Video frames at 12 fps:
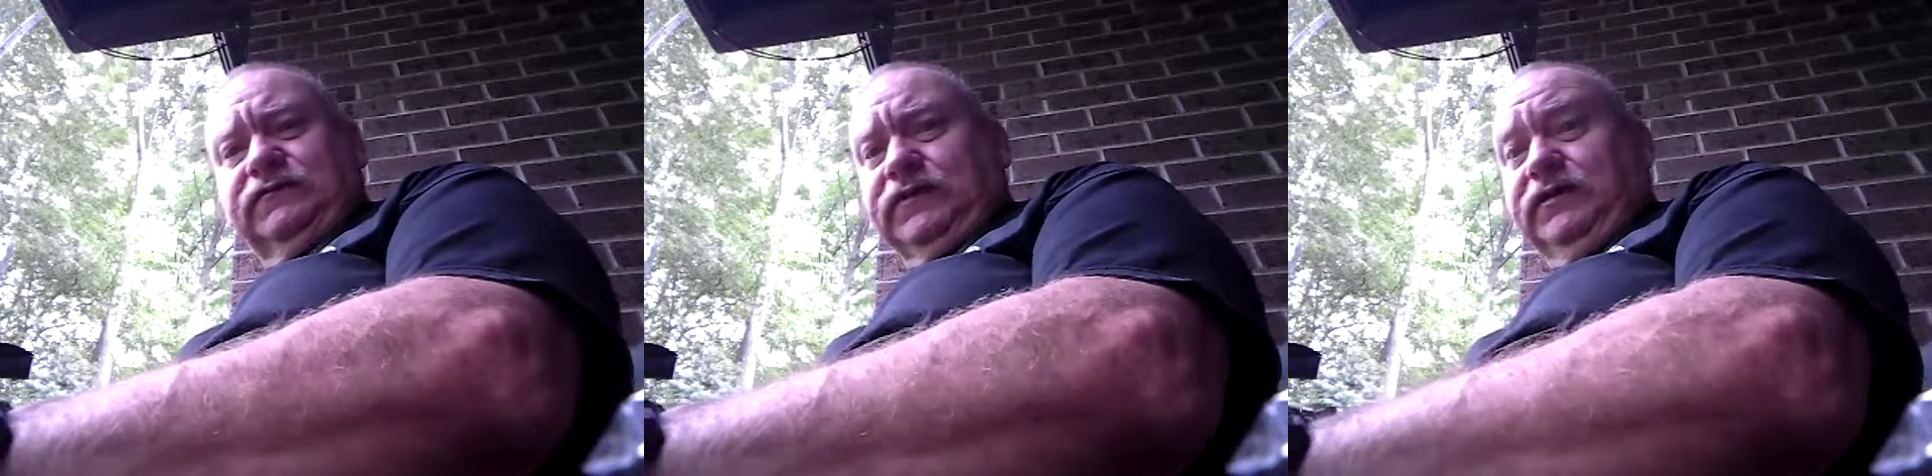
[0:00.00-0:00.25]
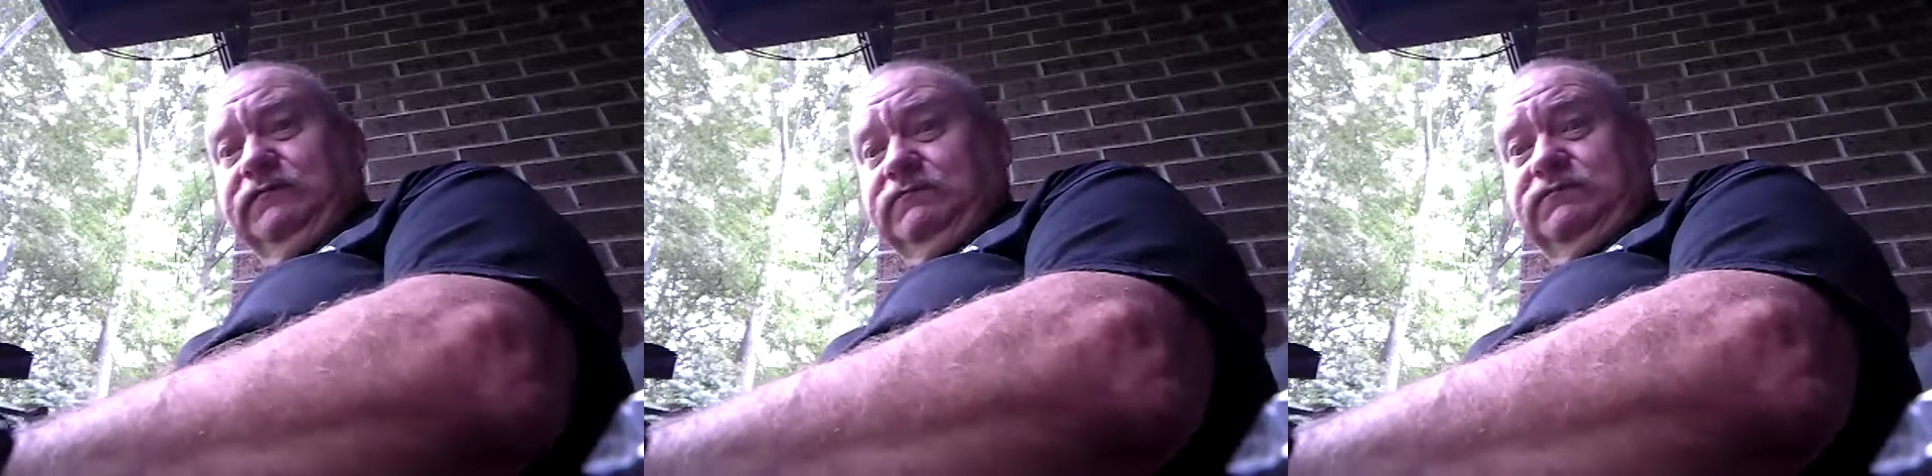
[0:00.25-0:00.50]

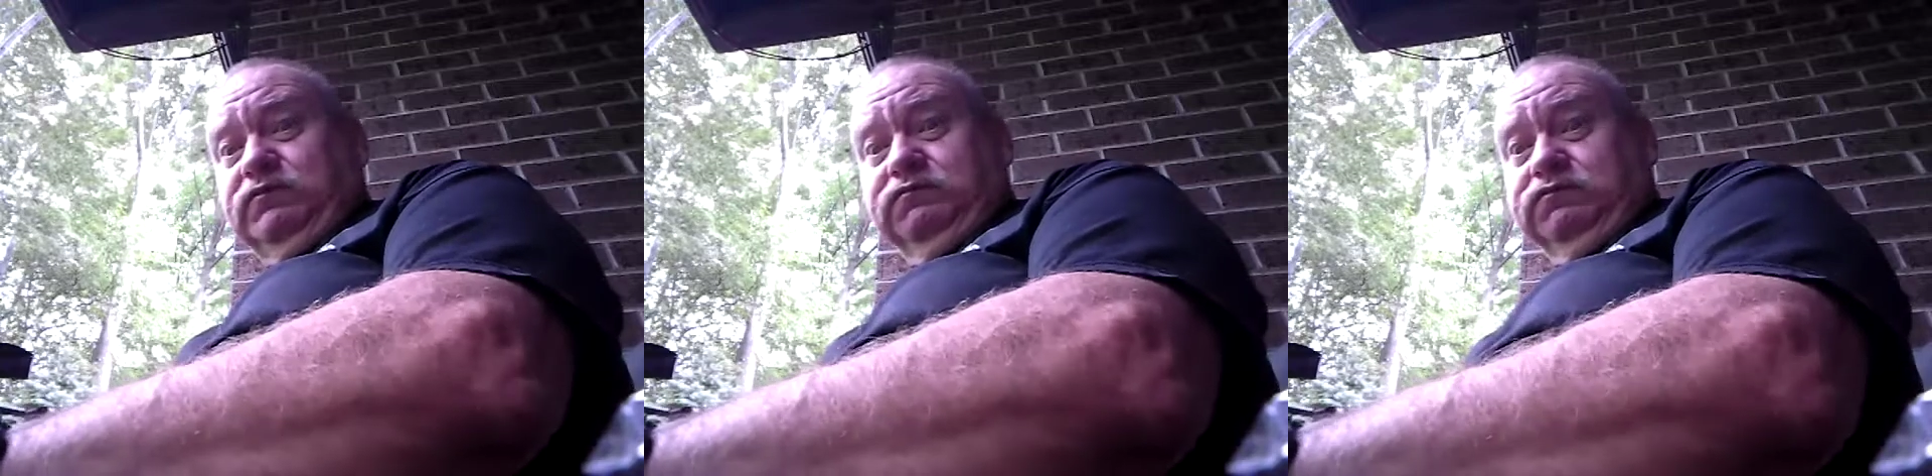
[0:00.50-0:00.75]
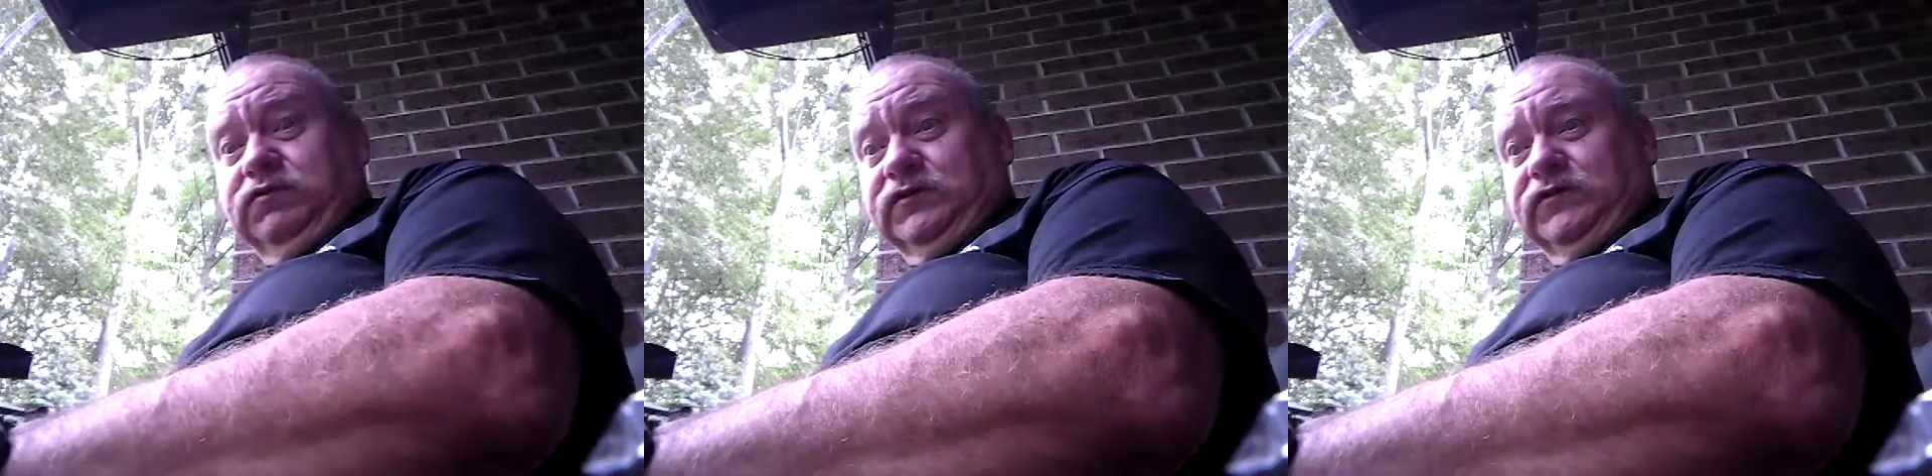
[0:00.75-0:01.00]
he
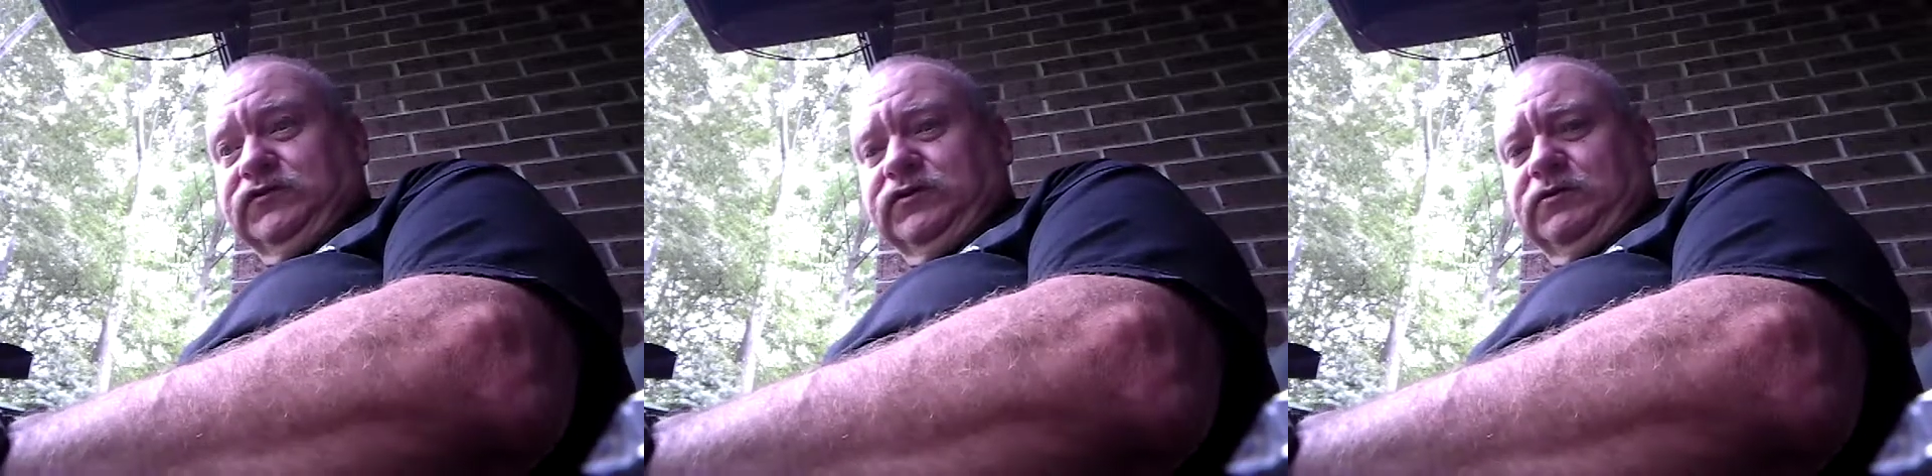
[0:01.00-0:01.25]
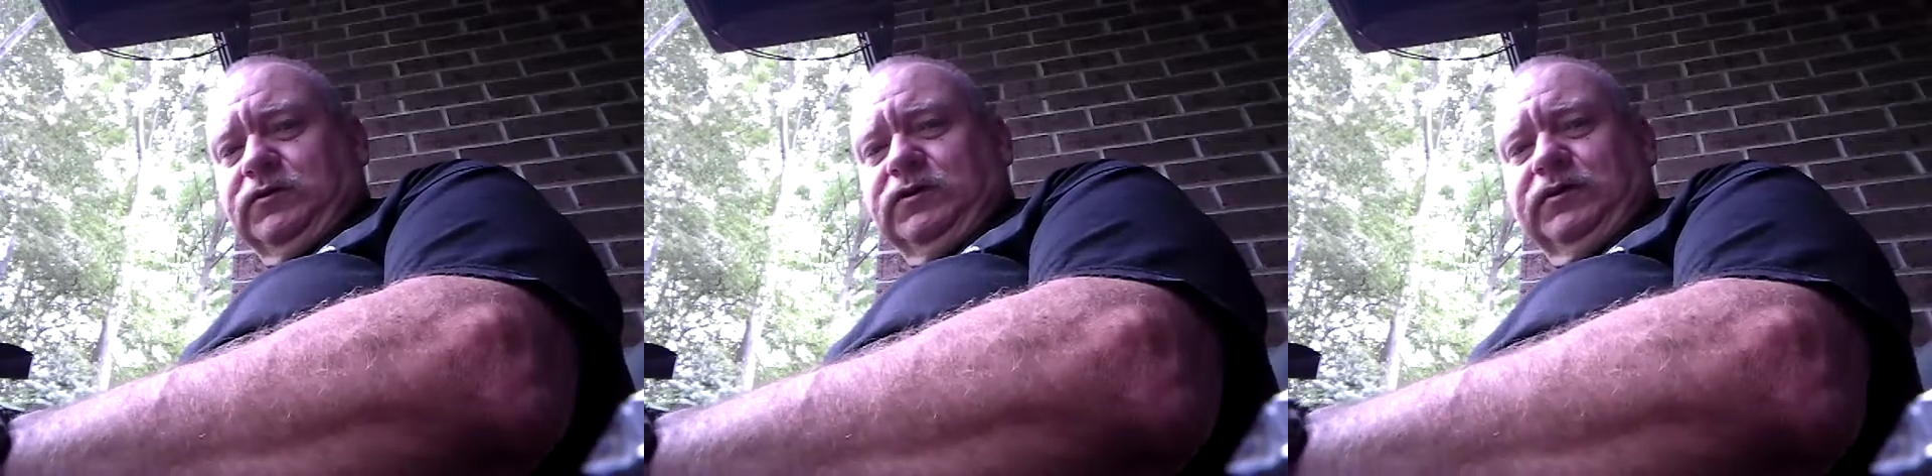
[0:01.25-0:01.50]
wasn't
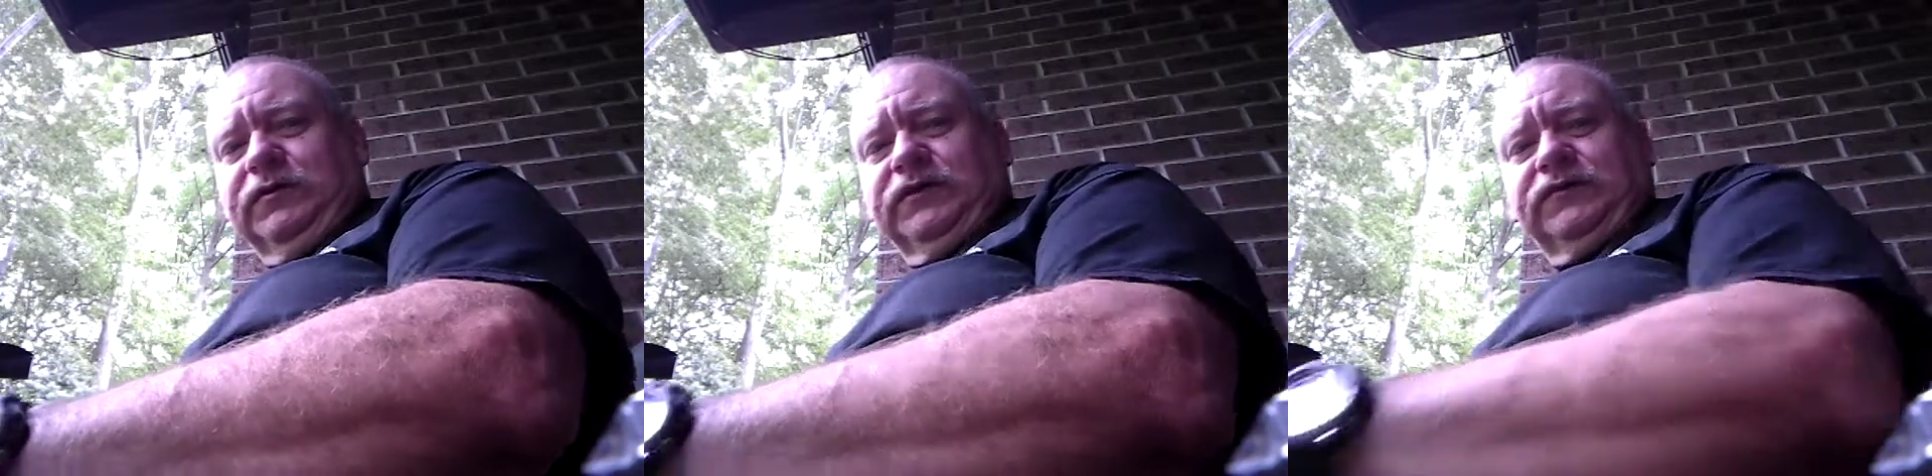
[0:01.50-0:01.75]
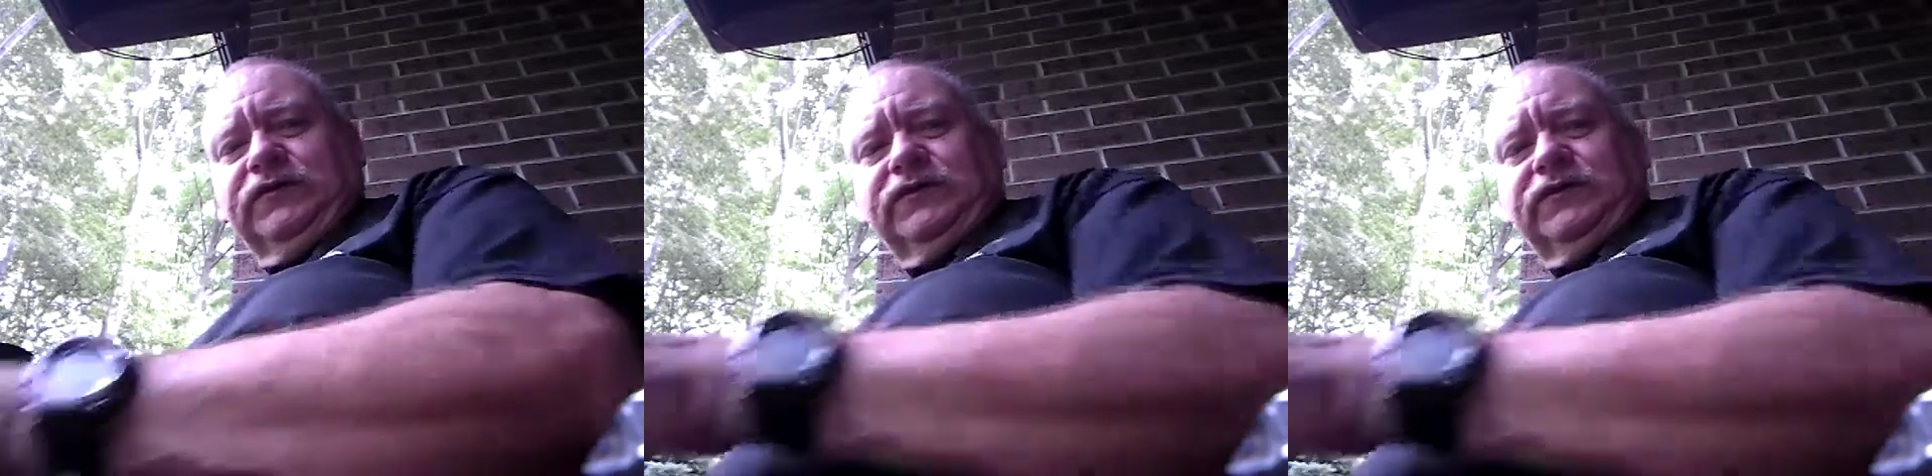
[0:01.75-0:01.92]
sure where he was and